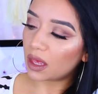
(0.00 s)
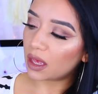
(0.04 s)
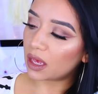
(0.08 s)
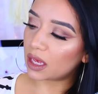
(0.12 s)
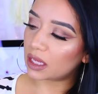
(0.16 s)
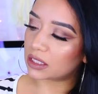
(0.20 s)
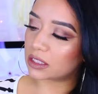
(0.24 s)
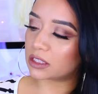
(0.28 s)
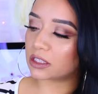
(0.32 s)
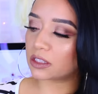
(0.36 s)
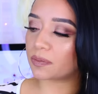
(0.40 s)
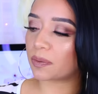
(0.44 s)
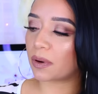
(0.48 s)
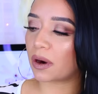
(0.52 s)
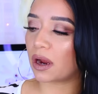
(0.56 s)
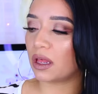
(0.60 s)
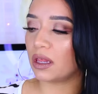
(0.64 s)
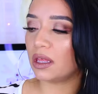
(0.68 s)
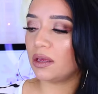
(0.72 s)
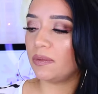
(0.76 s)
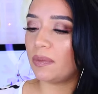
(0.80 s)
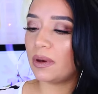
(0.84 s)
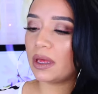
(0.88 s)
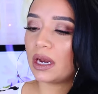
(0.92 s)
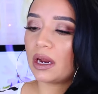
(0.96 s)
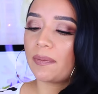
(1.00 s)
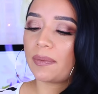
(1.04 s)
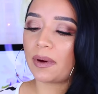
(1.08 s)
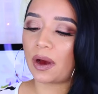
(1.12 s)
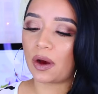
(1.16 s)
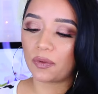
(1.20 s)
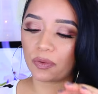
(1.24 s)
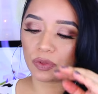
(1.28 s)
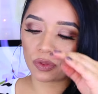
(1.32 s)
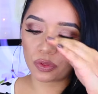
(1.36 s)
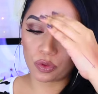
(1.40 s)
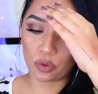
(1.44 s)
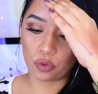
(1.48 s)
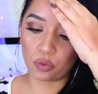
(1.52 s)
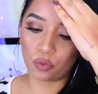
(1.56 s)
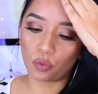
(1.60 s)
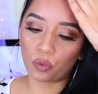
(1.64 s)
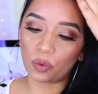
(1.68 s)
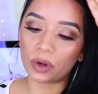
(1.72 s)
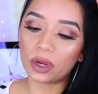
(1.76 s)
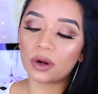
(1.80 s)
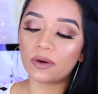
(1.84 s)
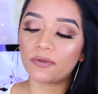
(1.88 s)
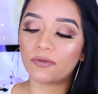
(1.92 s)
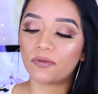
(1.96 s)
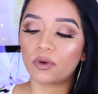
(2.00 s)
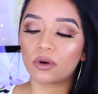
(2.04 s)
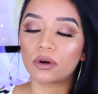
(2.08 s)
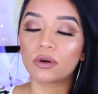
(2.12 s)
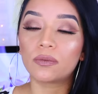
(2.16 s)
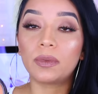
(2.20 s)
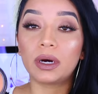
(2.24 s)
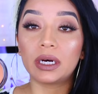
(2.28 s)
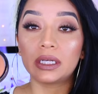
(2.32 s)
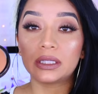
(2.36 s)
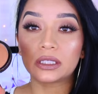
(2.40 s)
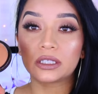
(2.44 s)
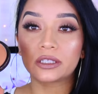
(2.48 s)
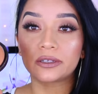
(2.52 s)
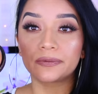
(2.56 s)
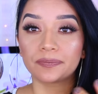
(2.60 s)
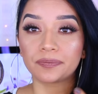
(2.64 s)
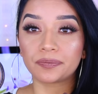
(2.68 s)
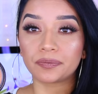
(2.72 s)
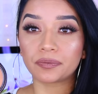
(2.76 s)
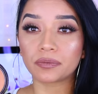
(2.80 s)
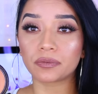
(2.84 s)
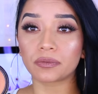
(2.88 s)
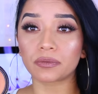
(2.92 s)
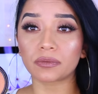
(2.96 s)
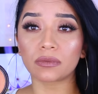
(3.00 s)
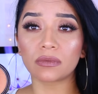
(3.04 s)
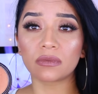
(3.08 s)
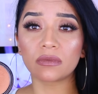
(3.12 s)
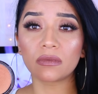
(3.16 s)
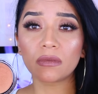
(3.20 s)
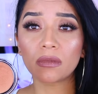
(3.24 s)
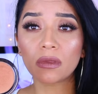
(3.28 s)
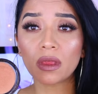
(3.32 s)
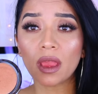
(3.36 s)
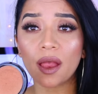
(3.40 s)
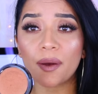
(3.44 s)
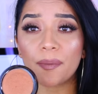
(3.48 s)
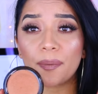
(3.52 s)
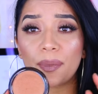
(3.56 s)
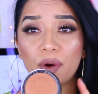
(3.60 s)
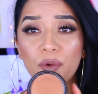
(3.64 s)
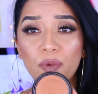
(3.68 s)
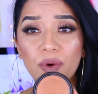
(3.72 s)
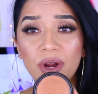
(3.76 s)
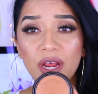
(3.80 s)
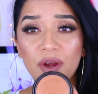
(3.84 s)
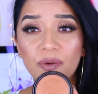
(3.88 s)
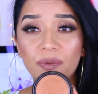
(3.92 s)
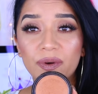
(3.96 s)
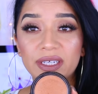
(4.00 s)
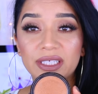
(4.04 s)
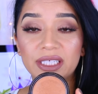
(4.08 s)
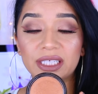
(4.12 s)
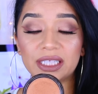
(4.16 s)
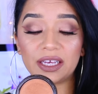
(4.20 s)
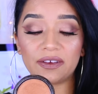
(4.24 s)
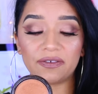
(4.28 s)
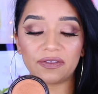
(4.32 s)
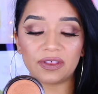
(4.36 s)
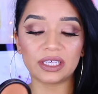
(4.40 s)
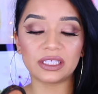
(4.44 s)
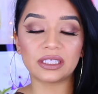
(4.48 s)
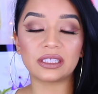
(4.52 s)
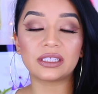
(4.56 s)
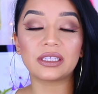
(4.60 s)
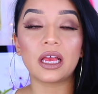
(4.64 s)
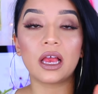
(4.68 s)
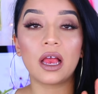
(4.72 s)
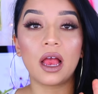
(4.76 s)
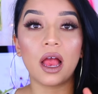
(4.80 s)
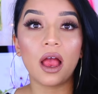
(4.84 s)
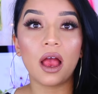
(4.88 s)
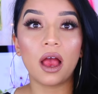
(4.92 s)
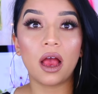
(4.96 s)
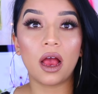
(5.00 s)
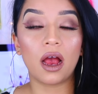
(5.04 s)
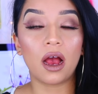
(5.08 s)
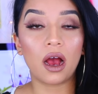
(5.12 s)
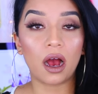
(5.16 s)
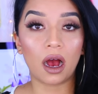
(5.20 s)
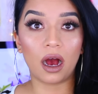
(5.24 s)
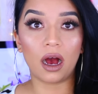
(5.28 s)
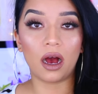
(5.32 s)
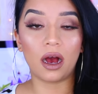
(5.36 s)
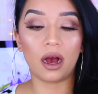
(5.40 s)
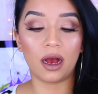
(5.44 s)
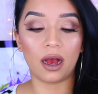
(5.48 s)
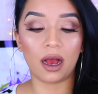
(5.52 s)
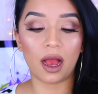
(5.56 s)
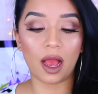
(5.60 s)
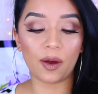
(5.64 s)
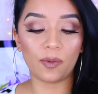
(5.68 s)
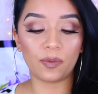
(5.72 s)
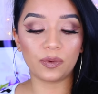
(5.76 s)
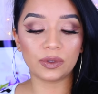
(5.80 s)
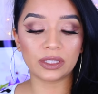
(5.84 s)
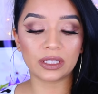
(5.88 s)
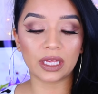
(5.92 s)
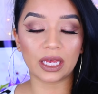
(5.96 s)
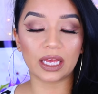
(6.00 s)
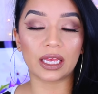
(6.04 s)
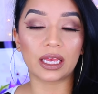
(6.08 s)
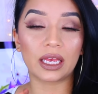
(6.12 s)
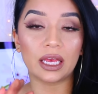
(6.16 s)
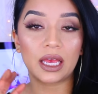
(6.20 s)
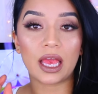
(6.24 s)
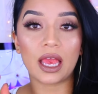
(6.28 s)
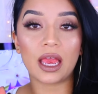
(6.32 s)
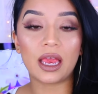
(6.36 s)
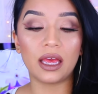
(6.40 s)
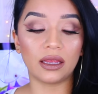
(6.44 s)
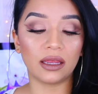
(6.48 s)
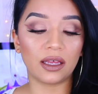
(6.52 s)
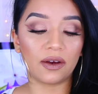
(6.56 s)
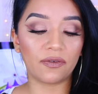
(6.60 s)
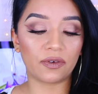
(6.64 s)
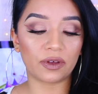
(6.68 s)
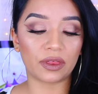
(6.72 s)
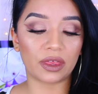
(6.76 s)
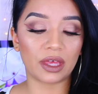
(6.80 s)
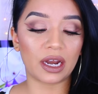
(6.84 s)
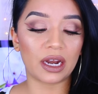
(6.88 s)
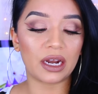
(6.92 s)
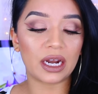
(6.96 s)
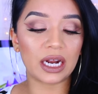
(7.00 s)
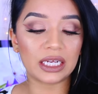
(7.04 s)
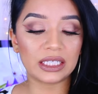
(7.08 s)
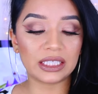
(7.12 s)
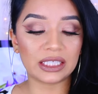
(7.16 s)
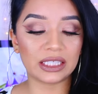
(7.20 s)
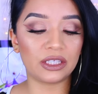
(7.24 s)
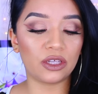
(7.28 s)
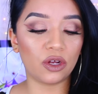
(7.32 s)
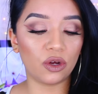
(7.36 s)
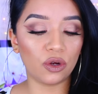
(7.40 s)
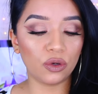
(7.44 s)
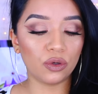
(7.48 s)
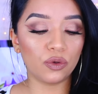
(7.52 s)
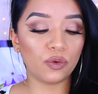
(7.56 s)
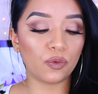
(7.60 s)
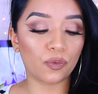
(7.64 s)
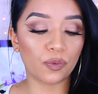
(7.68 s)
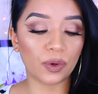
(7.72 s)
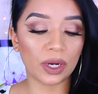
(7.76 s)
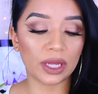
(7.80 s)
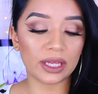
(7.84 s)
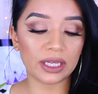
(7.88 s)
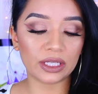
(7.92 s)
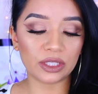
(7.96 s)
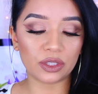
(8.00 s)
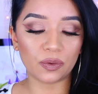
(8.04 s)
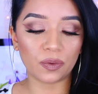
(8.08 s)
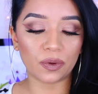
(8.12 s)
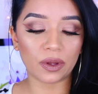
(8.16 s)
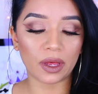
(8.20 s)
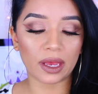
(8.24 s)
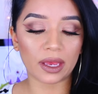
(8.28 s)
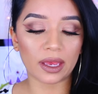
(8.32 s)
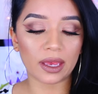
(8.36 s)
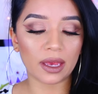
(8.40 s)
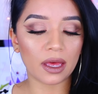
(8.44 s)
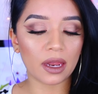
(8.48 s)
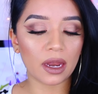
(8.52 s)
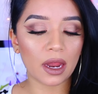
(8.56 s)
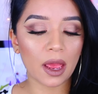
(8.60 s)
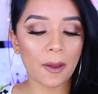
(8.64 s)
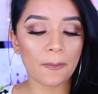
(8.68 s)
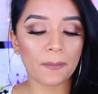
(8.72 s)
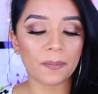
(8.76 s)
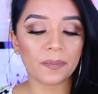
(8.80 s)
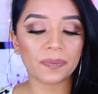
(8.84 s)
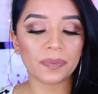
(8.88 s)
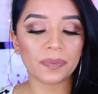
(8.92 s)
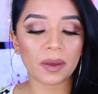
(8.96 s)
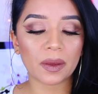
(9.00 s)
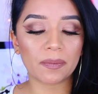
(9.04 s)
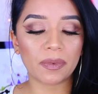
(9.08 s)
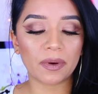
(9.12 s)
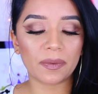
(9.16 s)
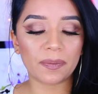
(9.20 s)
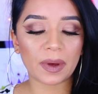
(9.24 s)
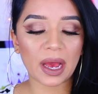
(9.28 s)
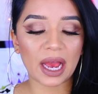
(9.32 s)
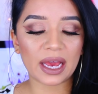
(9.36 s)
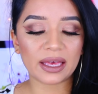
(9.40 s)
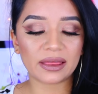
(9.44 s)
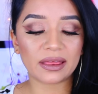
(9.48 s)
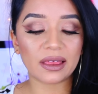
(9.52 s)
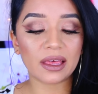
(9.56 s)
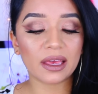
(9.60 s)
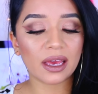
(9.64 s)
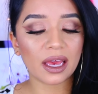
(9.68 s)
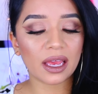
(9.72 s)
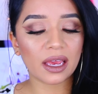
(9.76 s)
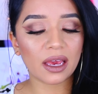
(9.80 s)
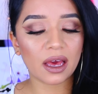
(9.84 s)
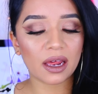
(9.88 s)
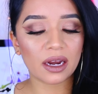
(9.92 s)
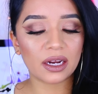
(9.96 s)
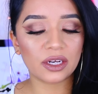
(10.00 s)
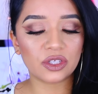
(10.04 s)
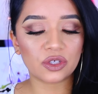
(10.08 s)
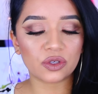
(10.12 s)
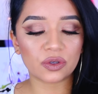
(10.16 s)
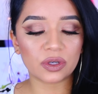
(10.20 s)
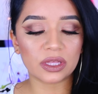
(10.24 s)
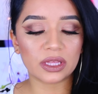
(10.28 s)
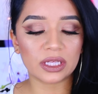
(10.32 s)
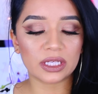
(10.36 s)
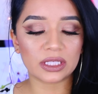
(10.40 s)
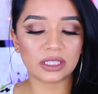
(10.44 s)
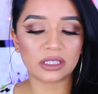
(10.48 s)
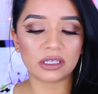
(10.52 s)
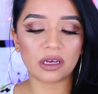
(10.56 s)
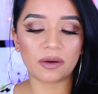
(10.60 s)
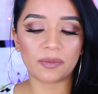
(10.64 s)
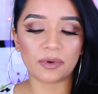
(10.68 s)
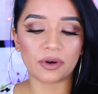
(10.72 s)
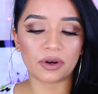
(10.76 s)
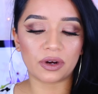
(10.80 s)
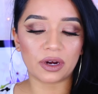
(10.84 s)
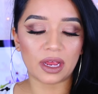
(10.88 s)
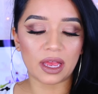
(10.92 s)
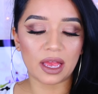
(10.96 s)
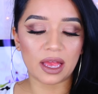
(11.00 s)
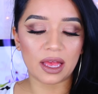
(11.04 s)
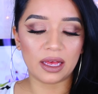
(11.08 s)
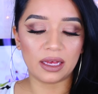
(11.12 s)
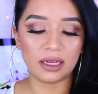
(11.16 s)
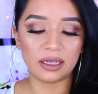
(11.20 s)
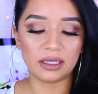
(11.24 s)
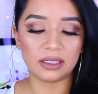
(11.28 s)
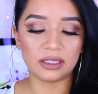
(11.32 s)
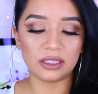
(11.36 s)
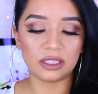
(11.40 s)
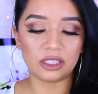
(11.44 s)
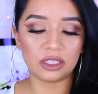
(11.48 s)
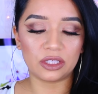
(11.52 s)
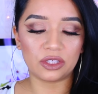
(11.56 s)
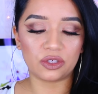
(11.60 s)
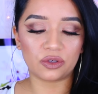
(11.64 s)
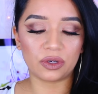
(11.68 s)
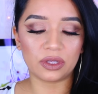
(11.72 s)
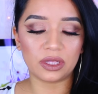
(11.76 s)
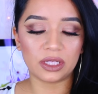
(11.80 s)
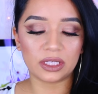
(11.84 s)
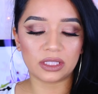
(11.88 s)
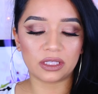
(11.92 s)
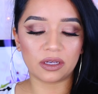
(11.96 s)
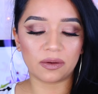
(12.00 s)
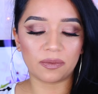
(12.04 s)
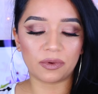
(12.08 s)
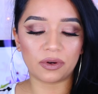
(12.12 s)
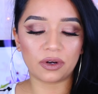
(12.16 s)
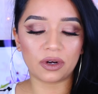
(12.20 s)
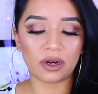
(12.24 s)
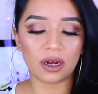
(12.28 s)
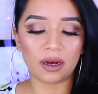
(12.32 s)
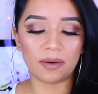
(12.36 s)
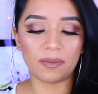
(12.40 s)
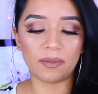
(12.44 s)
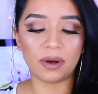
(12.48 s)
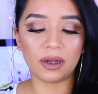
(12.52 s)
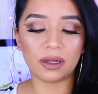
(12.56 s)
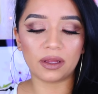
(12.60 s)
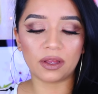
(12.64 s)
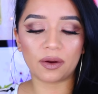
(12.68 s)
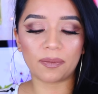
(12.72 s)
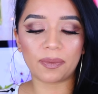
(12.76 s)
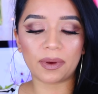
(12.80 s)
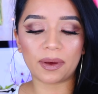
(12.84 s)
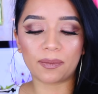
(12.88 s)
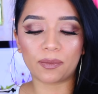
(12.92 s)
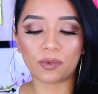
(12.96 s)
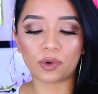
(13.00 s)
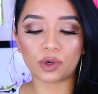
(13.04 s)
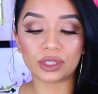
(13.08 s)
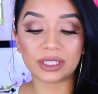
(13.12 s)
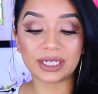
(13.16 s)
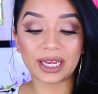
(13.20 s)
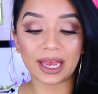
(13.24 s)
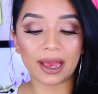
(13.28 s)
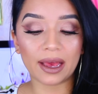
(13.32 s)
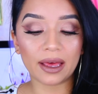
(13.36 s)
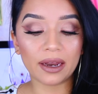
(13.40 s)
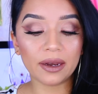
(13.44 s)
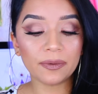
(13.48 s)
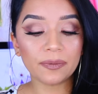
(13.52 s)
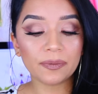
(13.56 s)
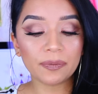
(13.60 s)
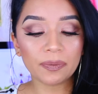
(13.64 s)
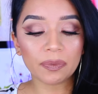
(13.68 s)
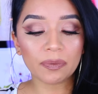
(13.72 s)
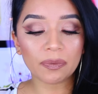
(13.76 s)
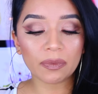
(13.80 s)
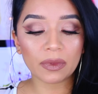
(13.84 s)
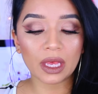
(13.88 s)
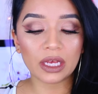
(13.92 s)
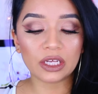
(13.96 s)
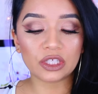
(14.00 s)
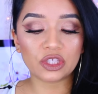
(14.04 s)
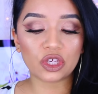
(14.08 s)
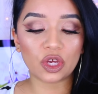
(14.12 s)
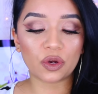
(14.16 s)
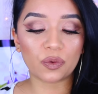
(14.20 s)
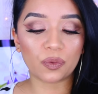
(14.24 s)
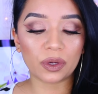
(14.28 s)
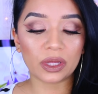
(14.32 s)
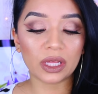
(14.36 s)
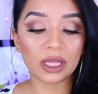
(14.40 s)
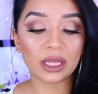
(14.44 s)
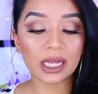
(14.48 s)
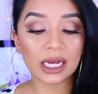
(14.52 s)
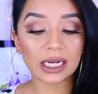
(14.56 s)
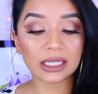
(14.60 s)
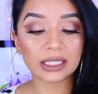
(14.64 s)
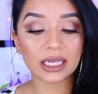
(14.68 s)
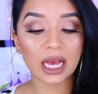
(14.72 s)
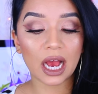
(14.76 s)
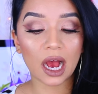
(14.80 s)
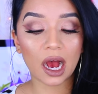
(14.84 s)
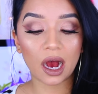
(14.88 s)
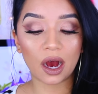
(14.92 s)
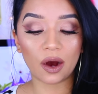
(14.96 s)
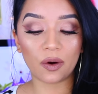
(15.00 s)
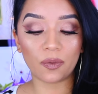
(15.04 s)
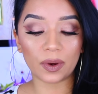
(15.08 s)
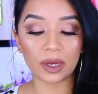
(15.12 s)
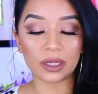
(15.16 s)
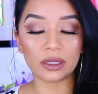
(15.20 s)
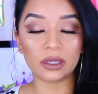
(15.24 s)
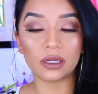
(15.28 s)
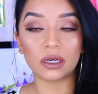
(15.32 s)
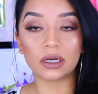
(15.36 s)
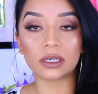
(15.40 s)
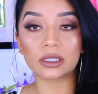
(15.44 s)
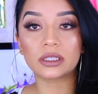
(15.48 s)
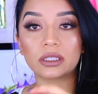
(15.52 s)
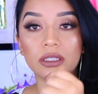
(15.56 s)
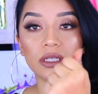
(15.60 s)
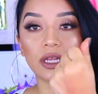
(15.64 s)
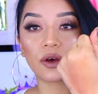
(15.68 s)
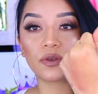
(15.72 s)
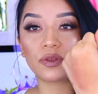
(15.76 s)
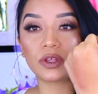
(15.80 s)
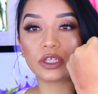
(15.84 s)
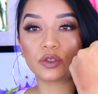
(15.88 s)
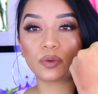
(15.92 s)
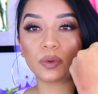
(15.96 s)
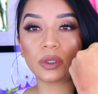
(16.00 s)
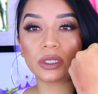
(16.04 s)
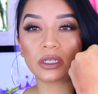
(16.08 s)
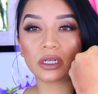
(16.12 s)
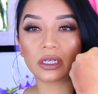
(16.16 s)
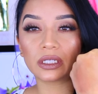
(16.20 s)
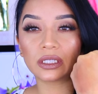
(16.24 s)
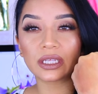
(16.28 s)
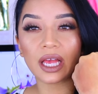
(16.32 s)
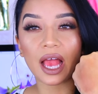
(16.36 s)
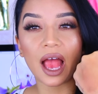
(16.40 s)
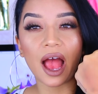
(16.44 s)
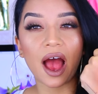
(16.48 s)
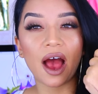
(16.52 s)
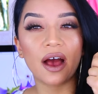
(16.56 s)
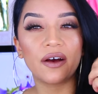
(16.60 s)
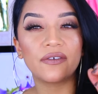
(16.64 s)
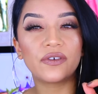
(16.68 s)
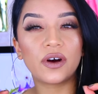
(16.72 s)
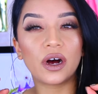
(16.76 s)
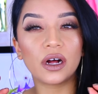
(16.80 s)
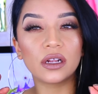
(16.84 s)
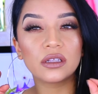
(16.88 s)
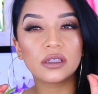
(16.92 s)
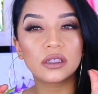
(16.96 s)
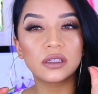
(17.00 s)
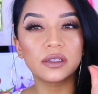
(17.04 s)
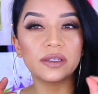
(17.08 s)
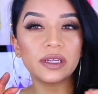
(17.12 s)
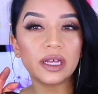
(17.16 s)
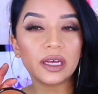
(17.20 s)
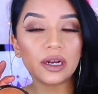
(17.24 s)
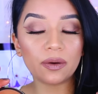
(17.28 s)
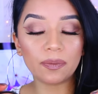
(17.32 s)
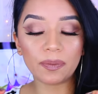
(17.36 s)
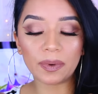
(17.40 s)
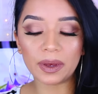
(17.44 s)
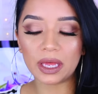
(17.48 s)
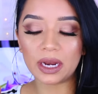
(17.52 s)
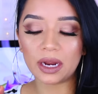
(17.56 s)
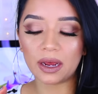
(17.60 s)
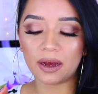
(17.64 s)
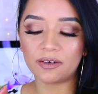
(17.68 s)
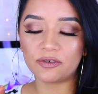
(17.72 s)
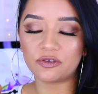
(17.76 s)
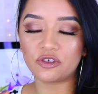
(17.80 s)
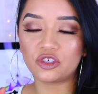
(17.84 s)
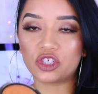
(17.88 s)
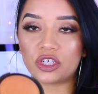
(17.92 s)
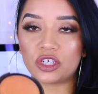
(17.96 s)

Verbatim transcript: It's probably been about three or four months. But when I received this, I was like in love with it, and I still really do like it, but I think I got it during the summer, and during the summer I'm a little bit more tan, so I really liked how it looked. Now this one does have a little bit of